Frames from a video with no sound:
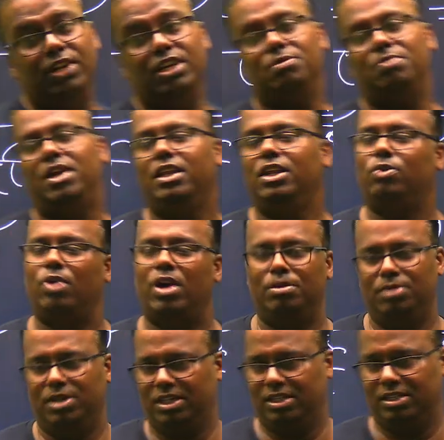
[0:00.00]
my
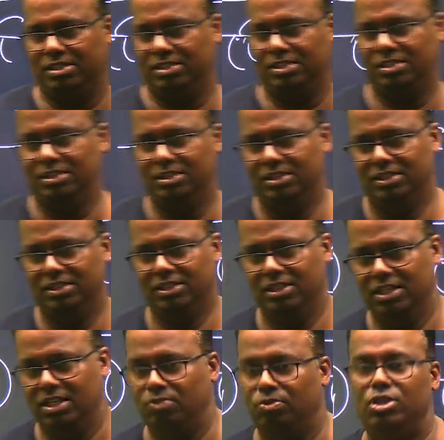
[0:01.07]
requirement.
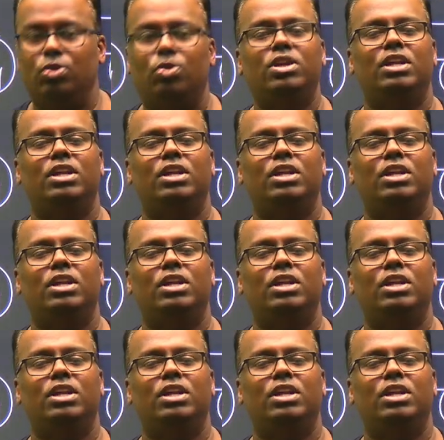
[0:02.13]
We don't have